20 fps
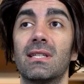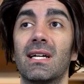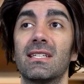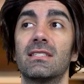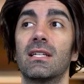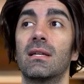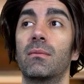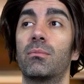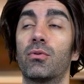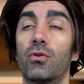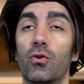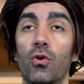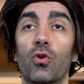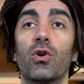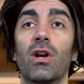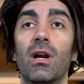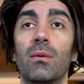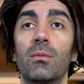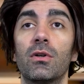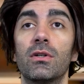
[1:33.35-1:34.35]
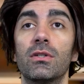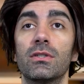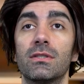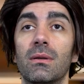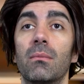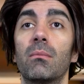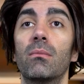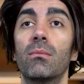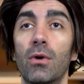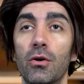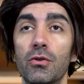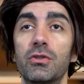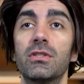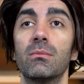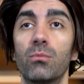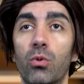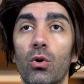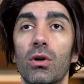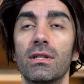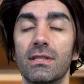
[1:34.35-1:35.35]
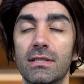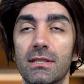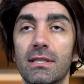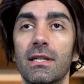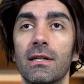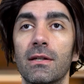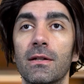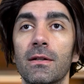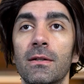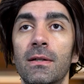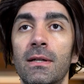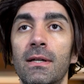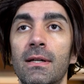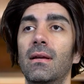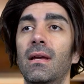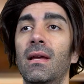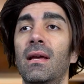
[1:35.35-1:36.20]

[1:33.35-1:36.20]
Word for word: that's a programmer's most important skill.